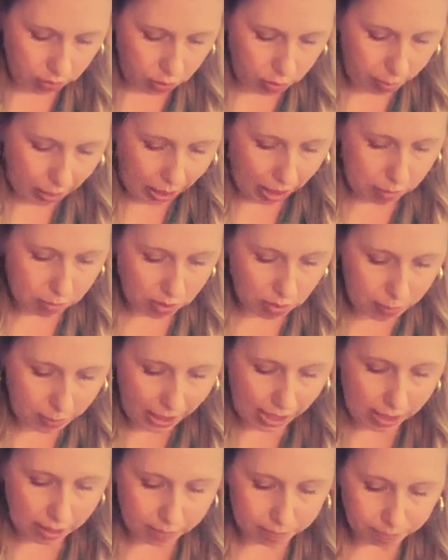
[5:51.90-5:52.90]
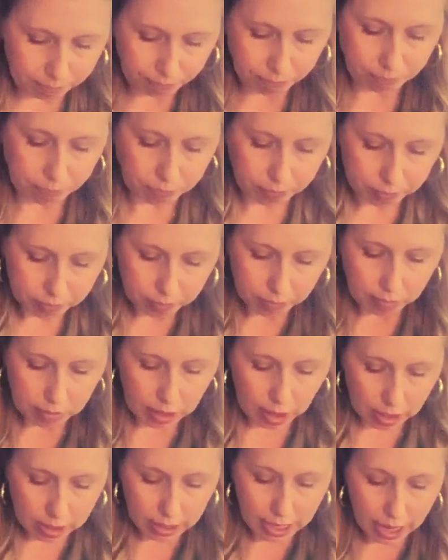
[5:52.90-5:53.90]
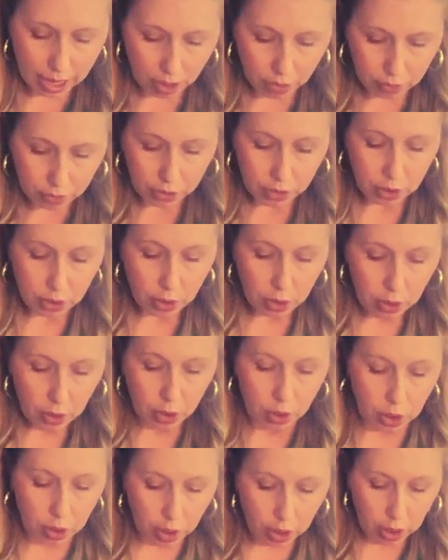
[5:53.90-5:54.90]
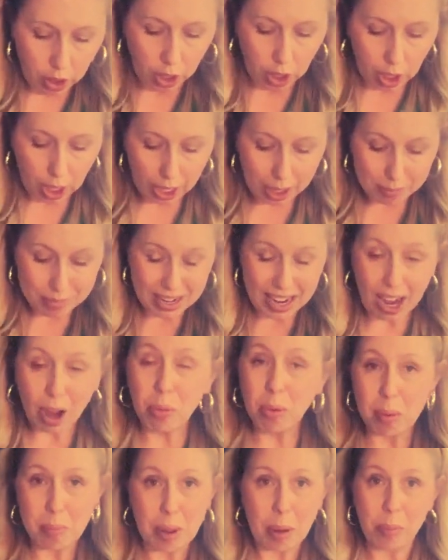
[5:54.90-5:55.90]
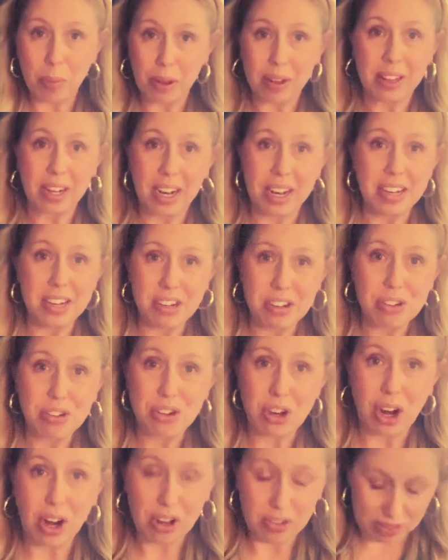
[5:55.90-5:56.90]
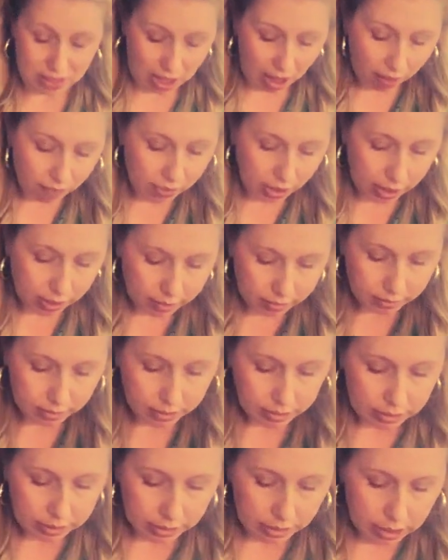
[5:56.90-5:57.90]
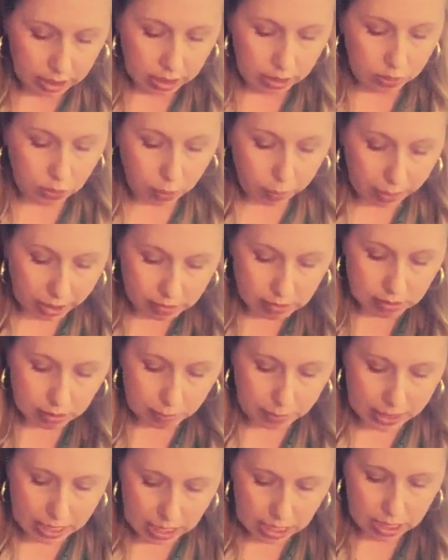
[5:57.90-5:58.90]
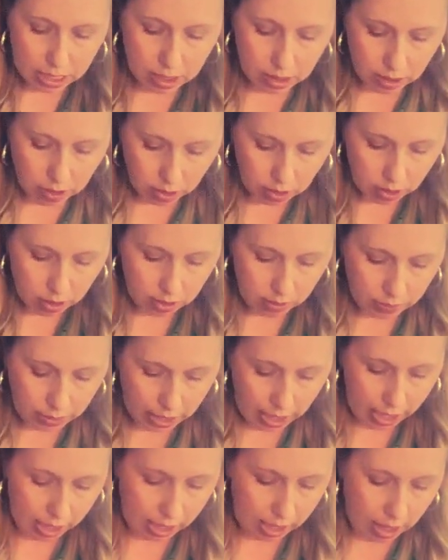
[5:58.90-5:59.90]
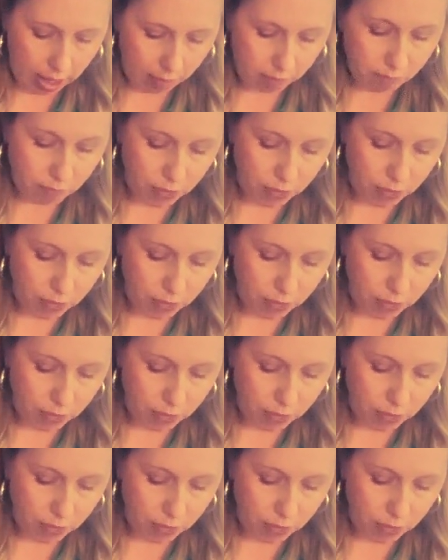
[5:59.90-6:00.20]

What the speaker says: the bottom of the pan. Now, I'm now remembering that I need to start the oven. The recipe that I am